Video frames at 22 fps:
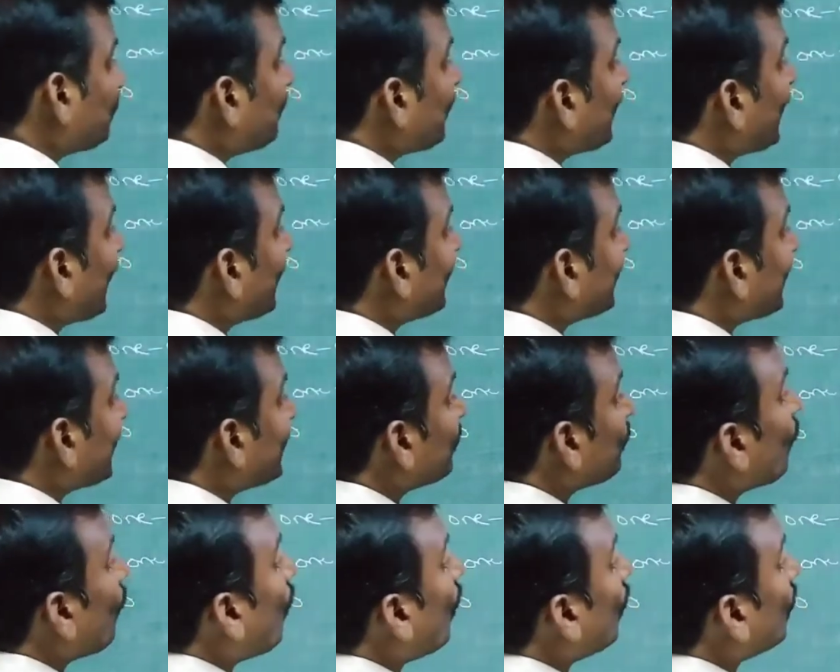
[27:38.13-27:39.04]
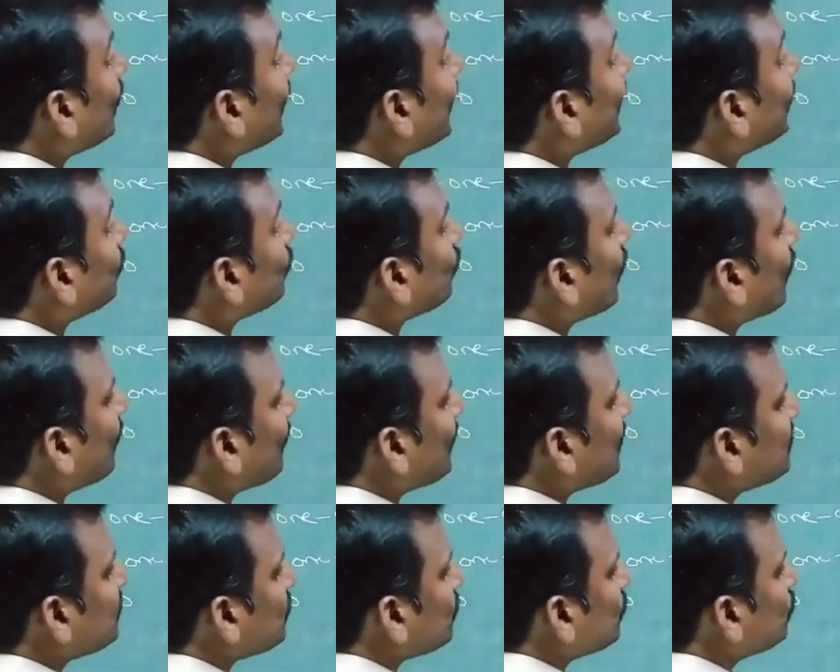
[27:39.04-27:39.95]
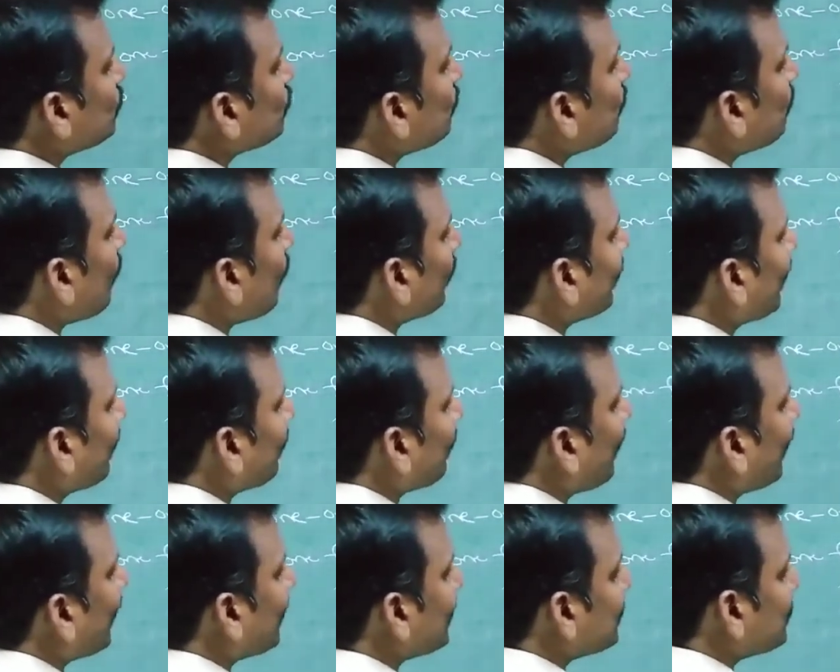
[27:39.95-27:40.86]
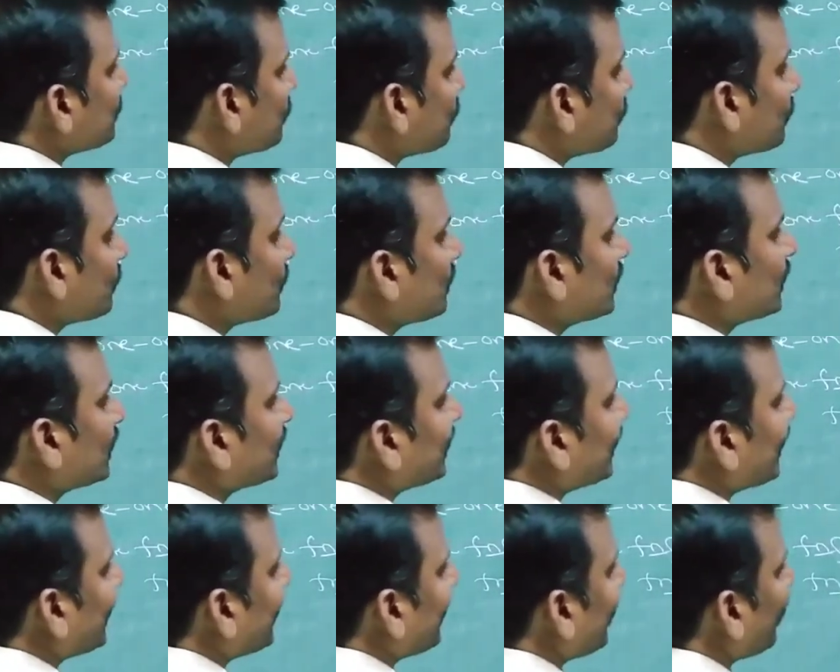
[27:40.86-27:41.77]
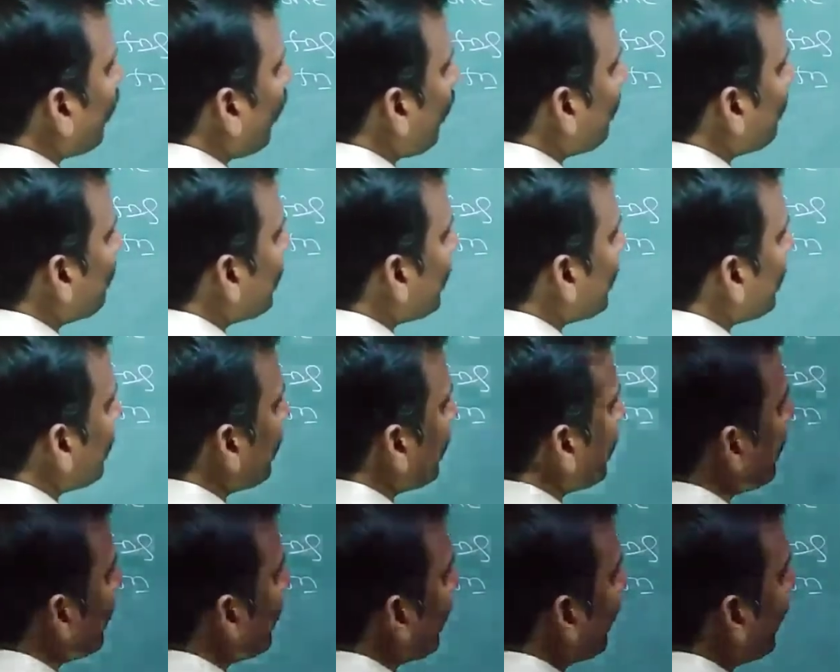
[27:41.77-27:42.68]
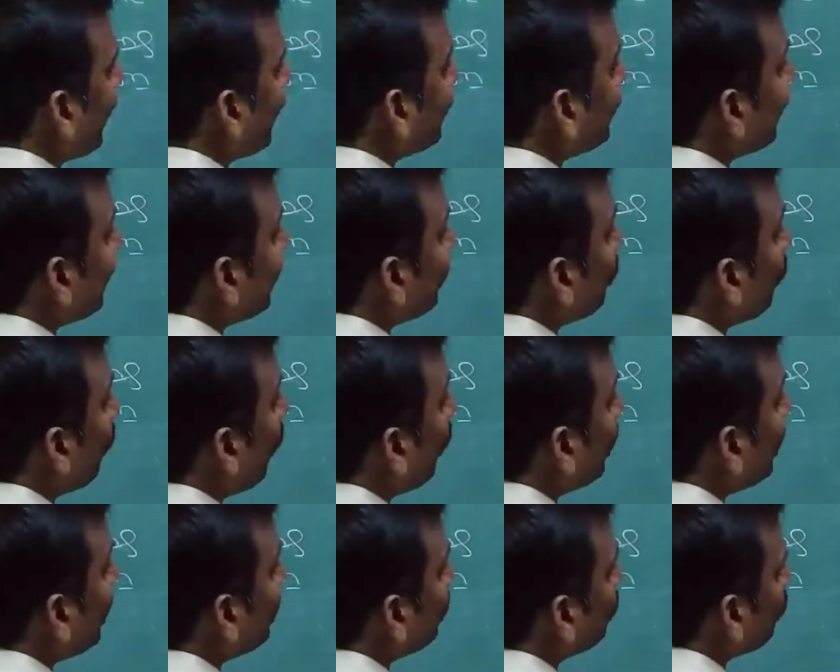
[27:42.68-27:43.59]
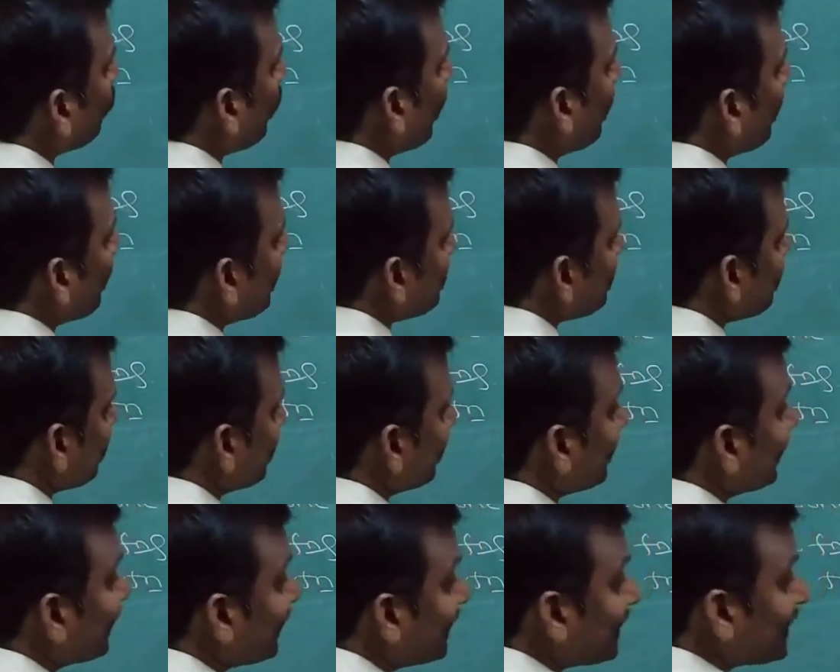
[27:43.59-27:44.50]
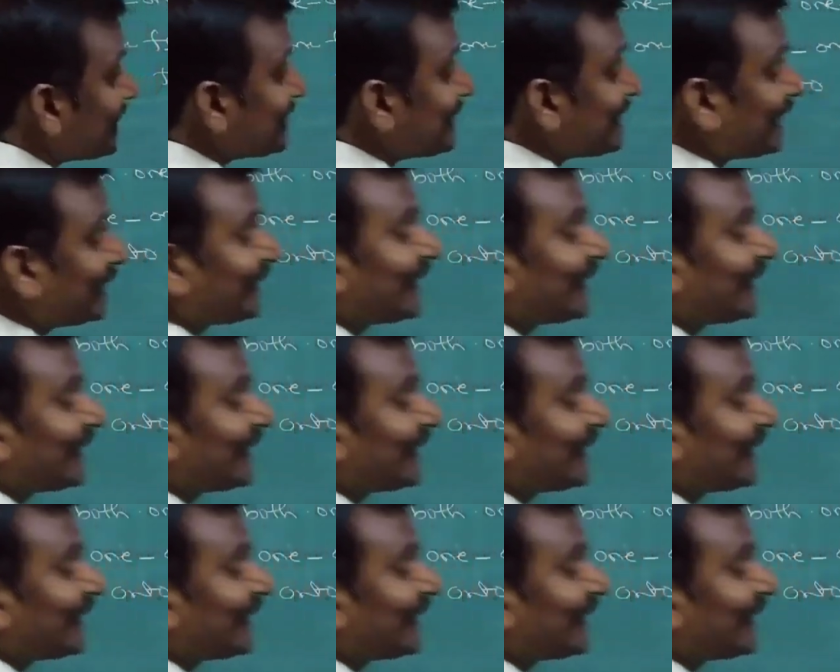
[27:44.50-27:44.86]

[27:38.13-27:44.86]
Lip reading: B containing only 2 elements, 2 power n minus 2. Here n of b containing only 2 elements. Set